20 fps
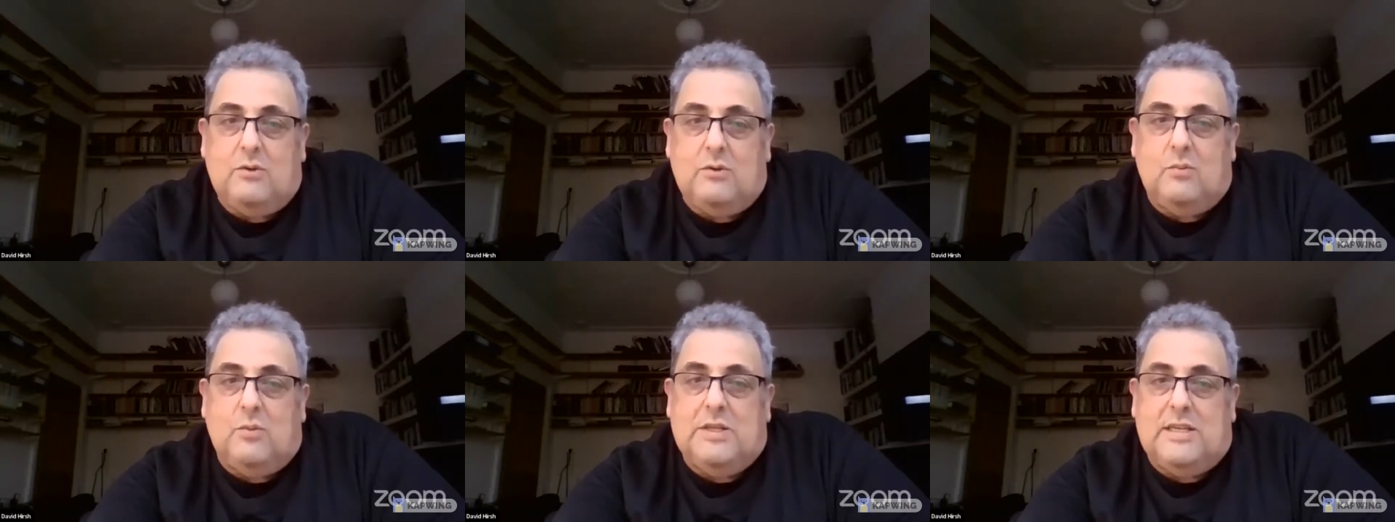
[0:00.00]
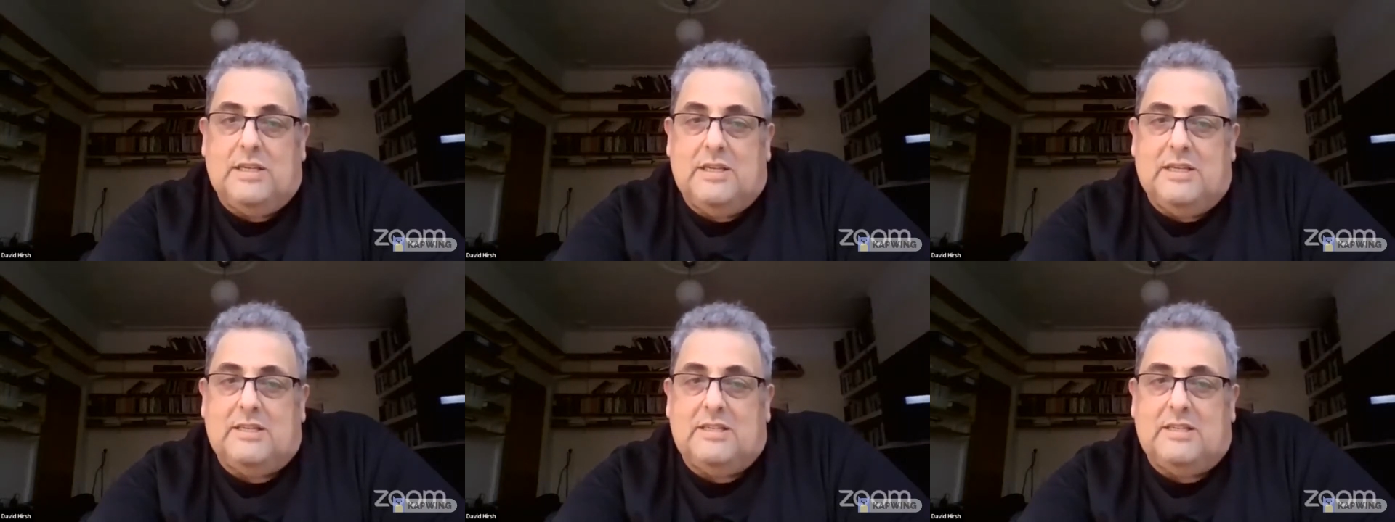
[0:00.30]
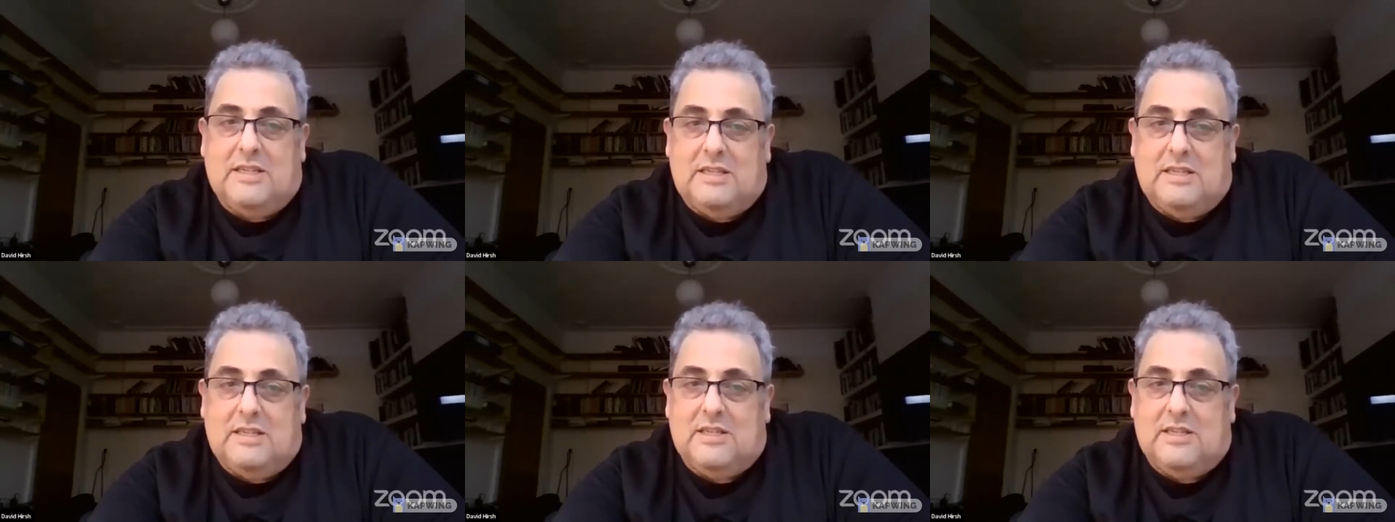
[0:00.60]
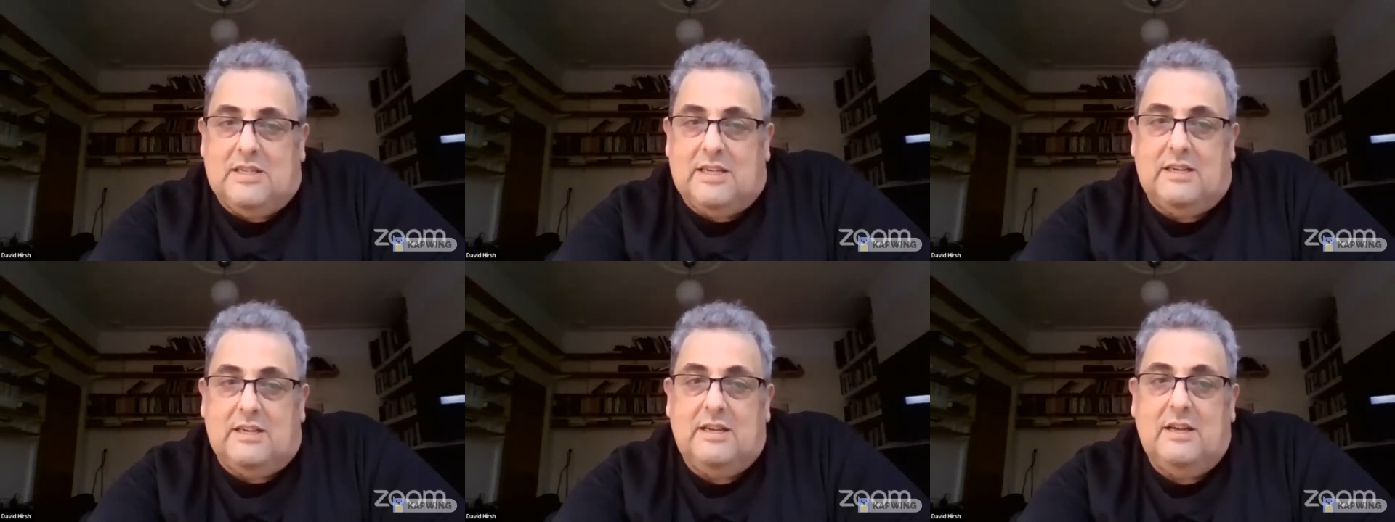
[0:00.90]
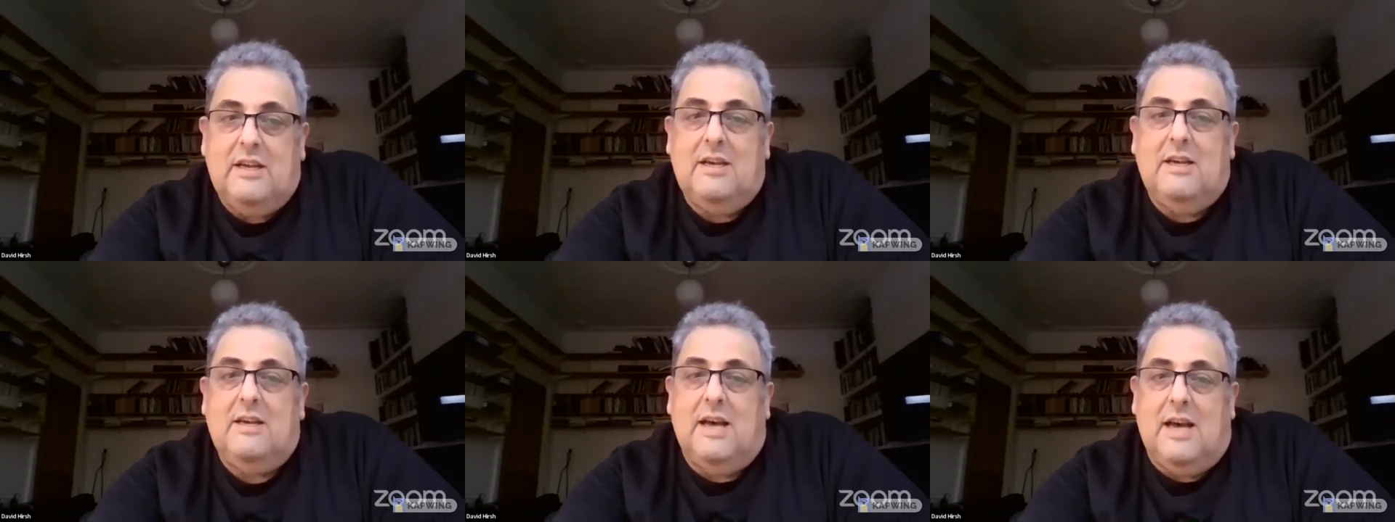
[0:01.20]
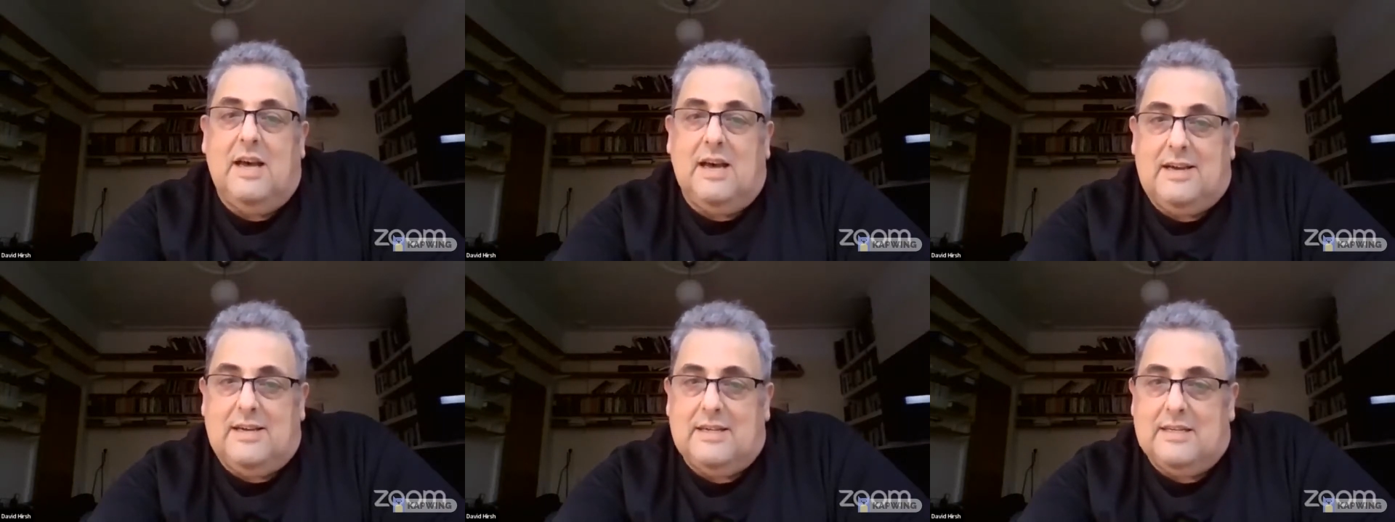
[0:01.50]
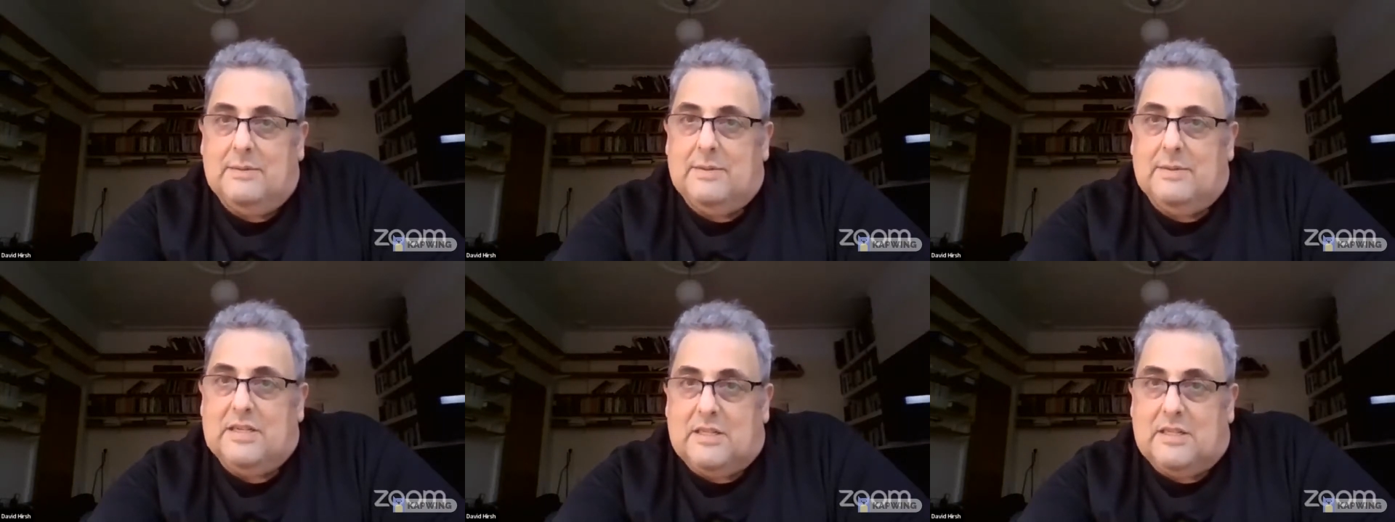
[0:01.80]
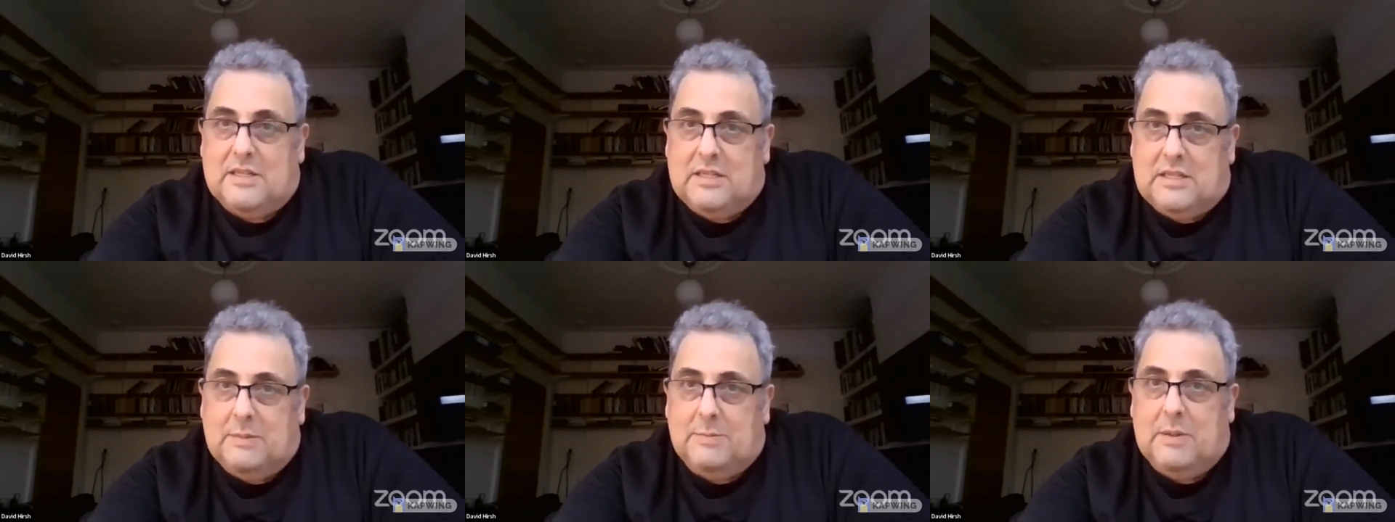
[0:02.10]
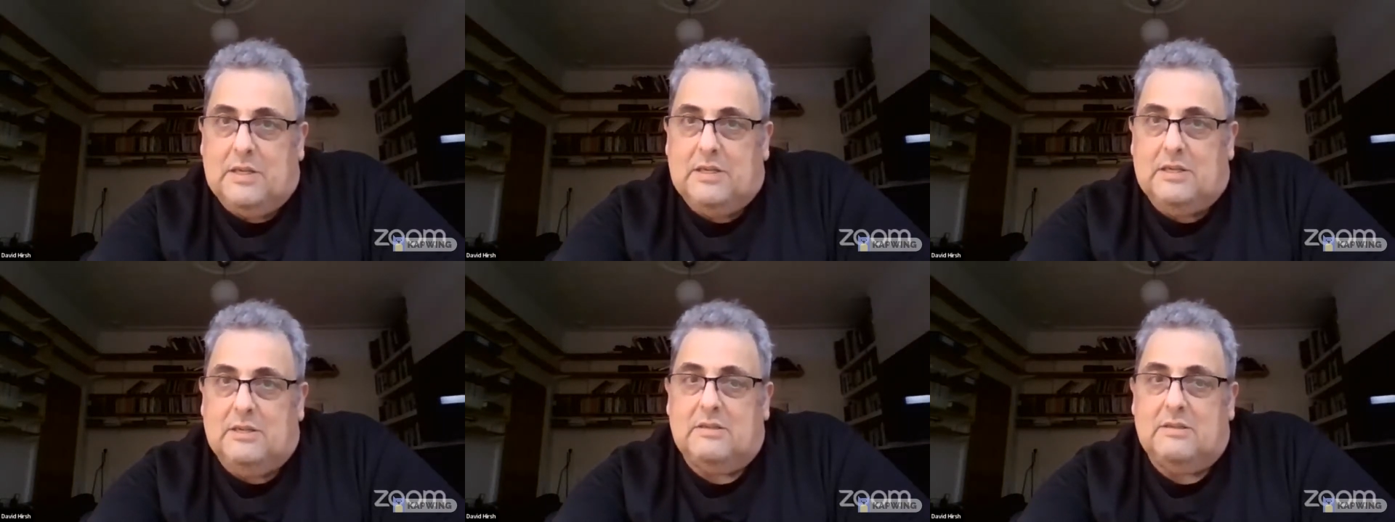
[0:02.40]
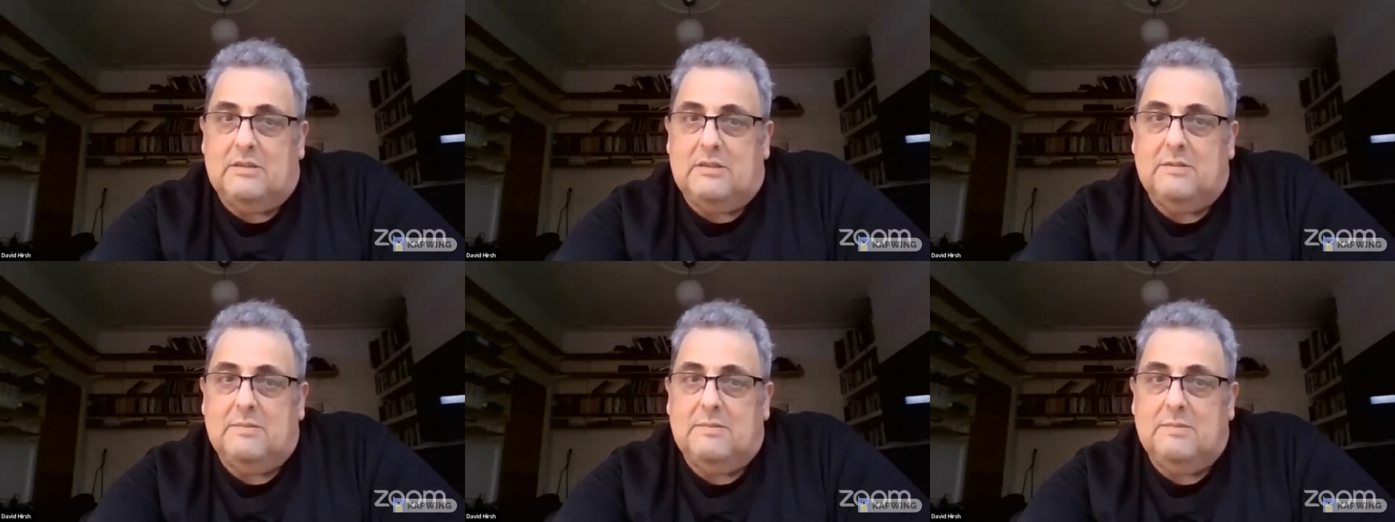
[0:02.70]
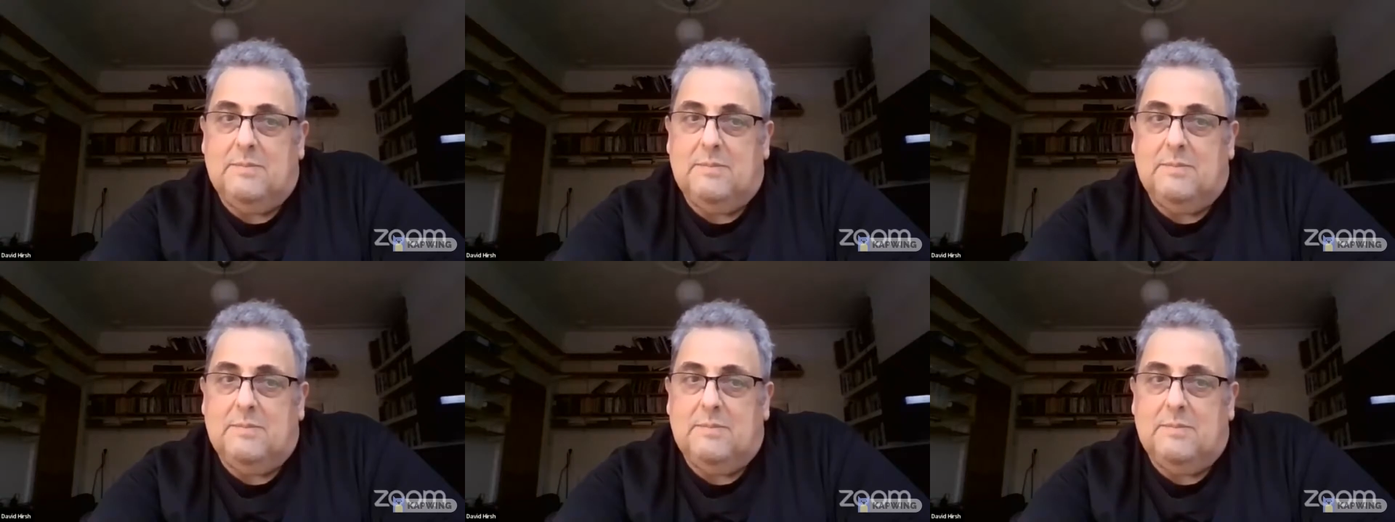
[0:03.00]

within existing academic disciplines.